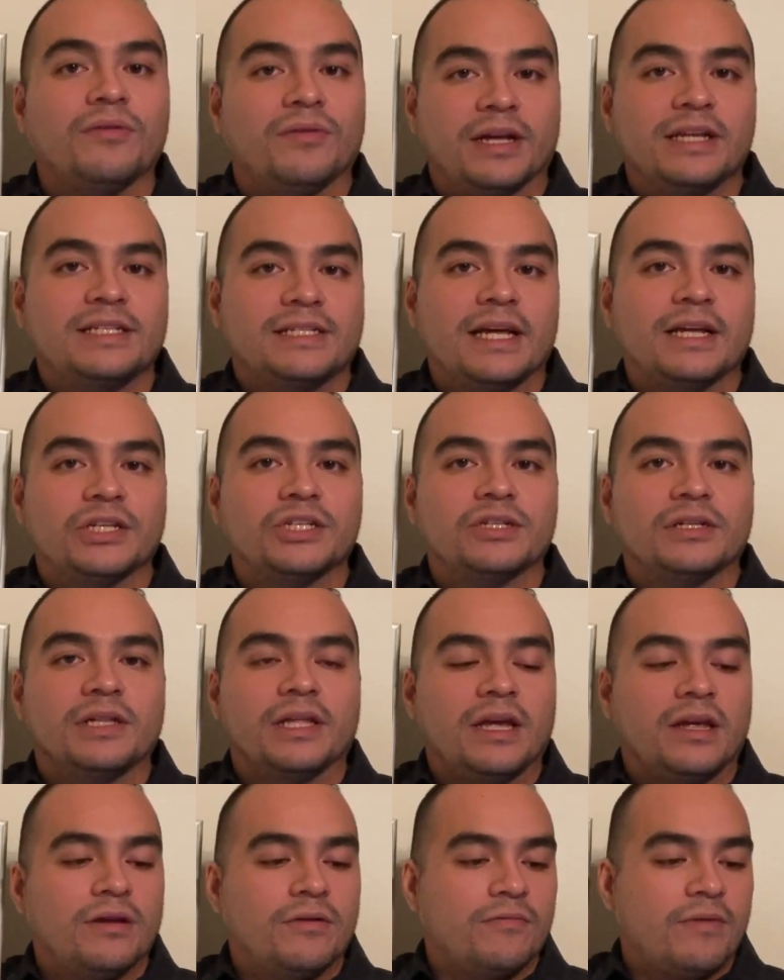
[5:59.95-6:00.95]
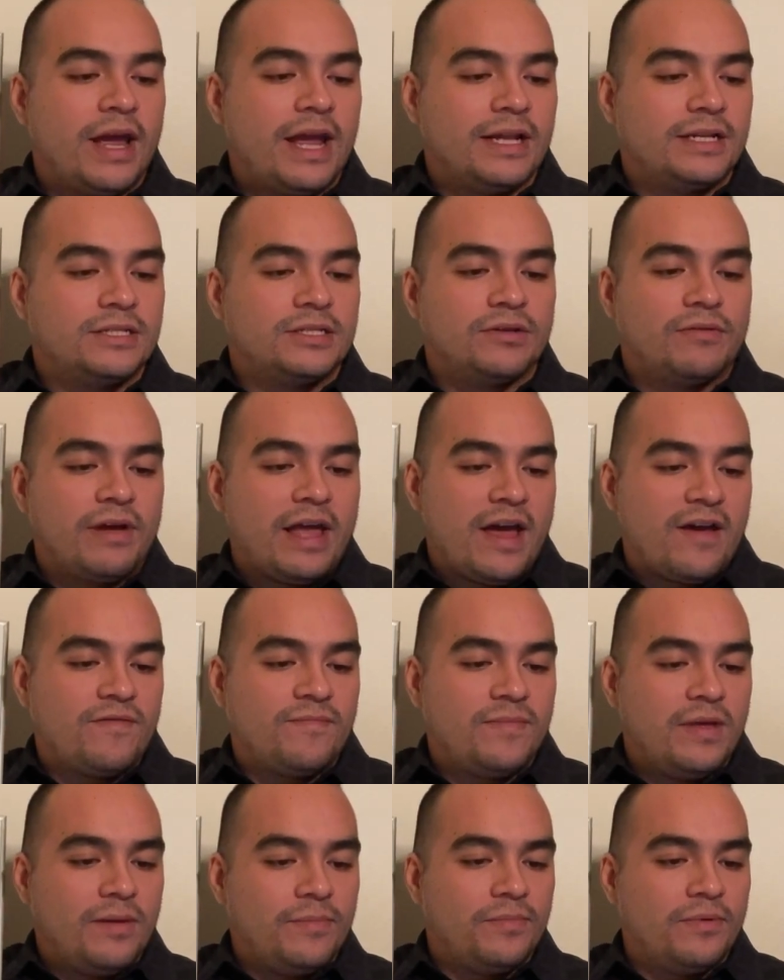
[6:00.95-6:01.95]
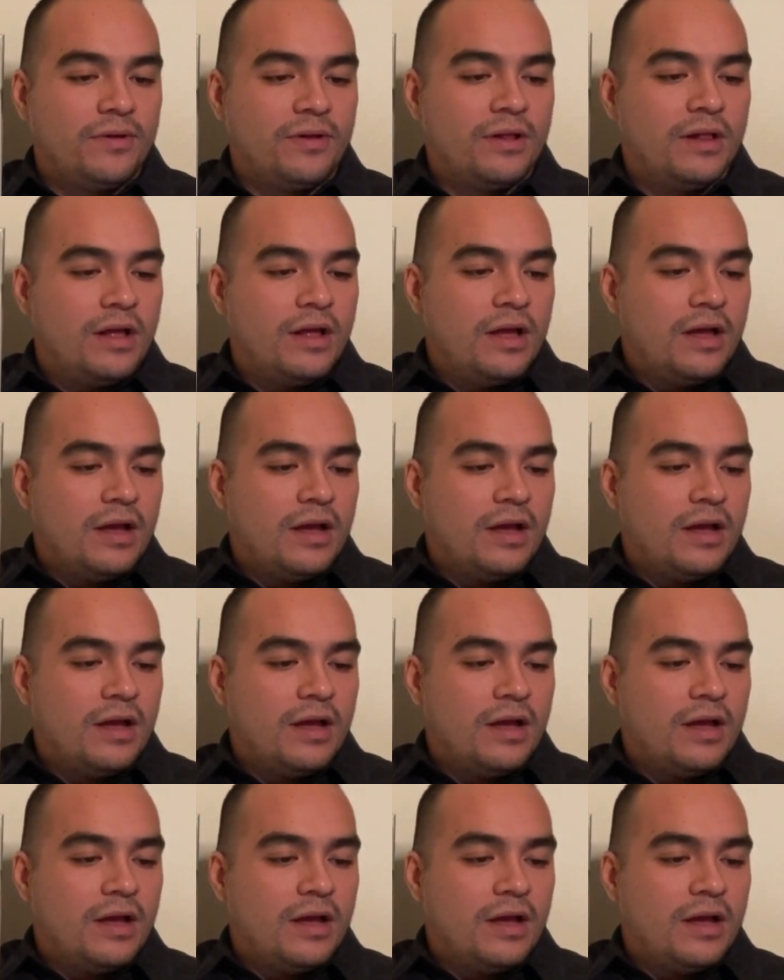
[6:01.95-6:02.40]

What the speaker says: essentially, right? So we have people